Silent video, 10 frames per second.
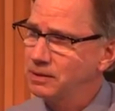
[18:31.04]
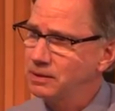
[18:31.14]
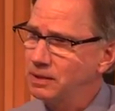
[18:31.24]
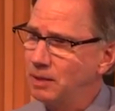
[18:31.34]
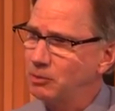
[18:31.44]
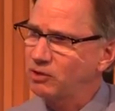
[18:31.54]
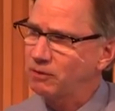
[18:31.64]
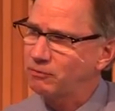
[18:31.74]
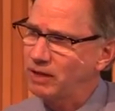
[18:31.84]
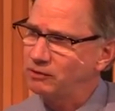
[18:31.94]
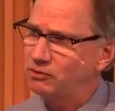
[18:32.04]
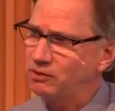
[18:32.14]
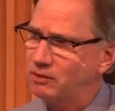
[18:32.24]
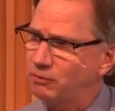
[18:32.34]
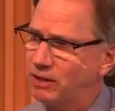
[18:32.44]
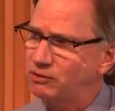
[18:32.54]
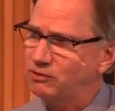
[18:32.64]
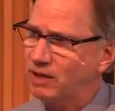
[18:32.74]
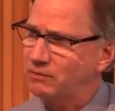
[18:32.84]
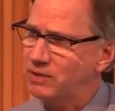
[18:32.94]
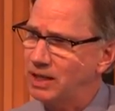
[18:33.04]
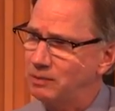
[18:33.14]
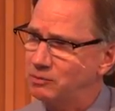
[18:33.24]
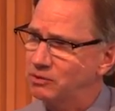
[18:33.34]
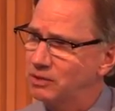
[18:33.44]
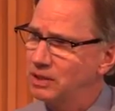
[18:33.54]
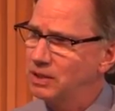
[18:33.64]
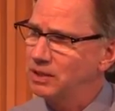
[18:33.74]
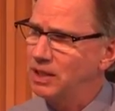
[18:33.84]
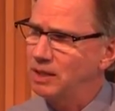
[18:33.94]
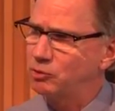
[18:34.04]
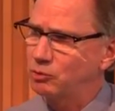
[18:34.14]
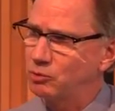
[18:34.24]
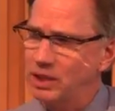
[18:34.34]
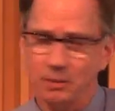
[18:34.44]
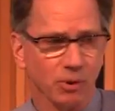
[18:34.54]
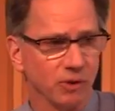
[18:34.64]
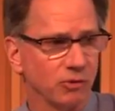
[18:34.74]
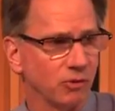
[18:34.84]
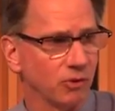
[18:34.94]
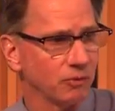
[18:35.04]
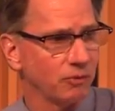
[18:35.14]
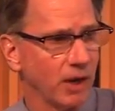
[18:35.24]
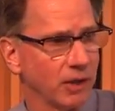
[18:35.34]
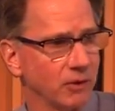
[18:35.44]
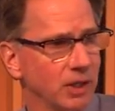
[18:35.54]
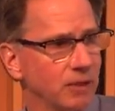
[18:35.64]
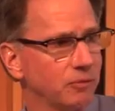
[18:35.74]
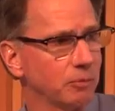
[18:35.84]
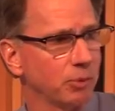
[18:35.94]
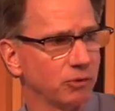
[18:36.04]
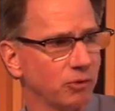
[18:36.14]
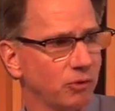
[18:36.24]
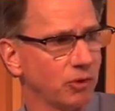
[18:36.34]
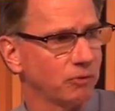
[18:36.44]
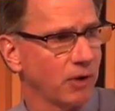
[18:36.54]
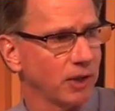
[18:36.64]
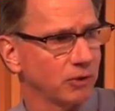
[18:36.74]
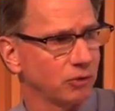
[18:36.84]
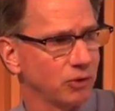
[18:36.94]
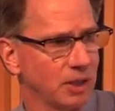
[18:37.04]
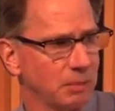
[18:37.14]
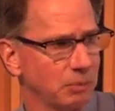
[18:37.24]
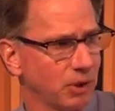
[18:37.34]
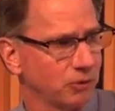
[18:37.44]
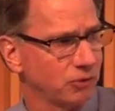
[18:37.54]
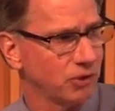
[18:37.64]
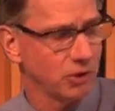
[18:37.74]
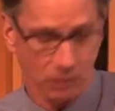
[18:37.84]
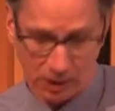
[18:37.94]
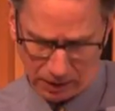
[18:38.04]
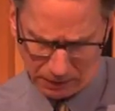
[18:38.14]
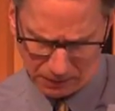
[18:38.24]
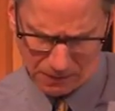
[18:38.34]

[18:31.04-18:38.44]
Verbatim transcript: The numbers have faces, and the faces have names. The names are really precious to the Father, and if they're precious to the Father, shouldn't they be precious to you and I?